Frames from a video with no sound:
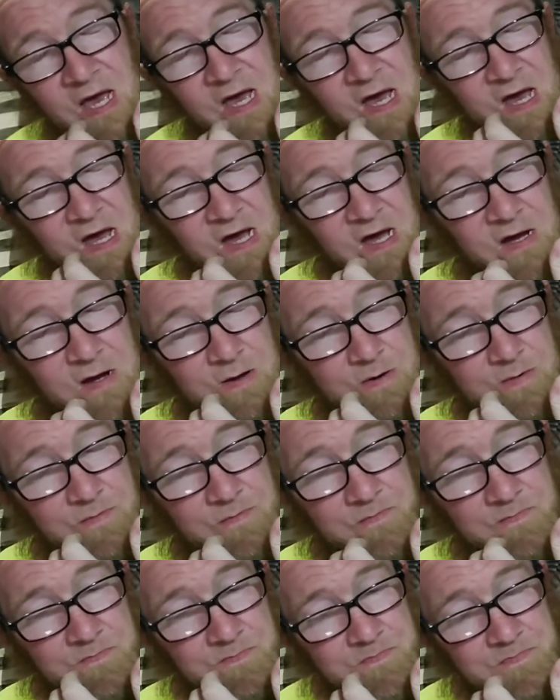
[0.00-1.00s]

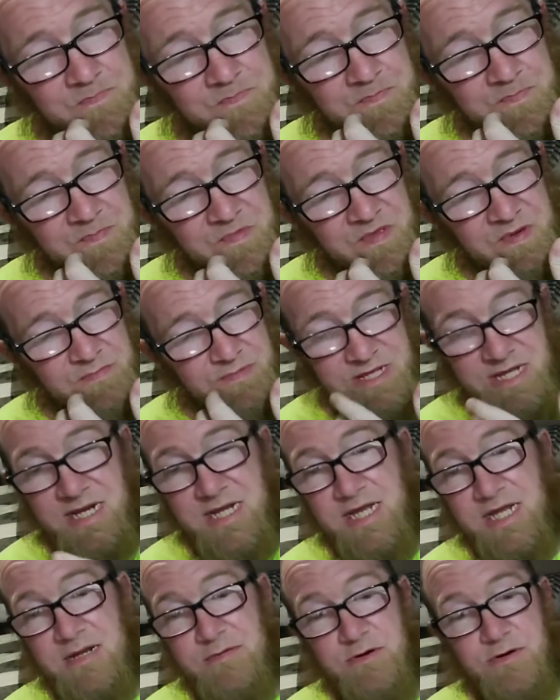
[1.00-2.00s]
But then
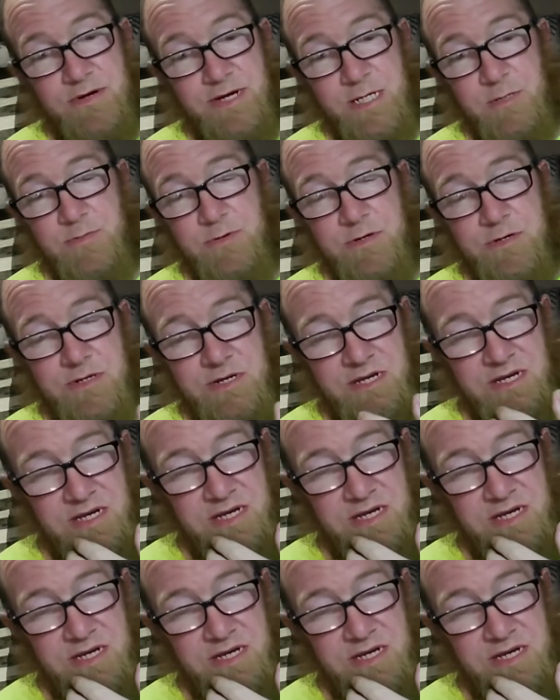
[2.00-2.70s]
again, I'm no expert.